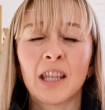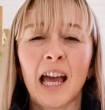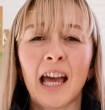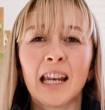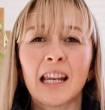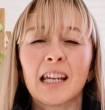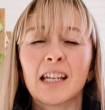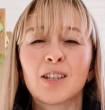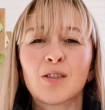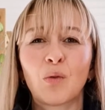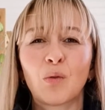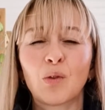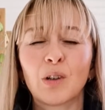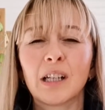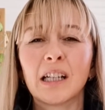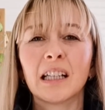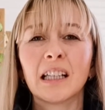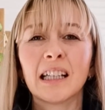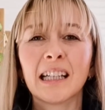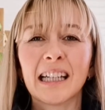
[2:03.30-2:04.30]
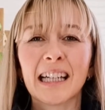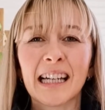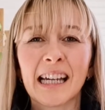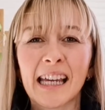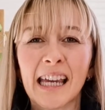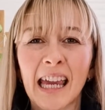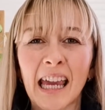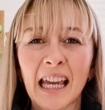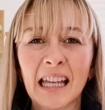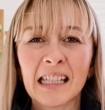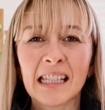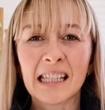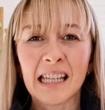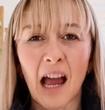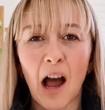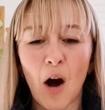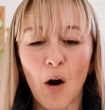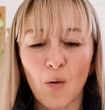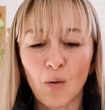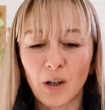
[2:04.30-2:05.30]
That is really against
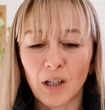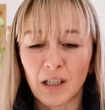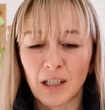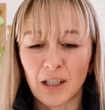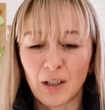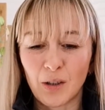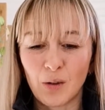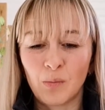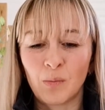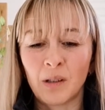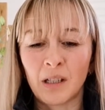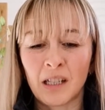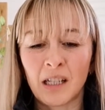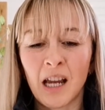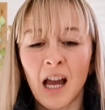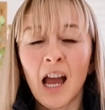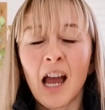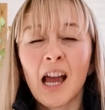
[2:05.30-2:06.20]
our human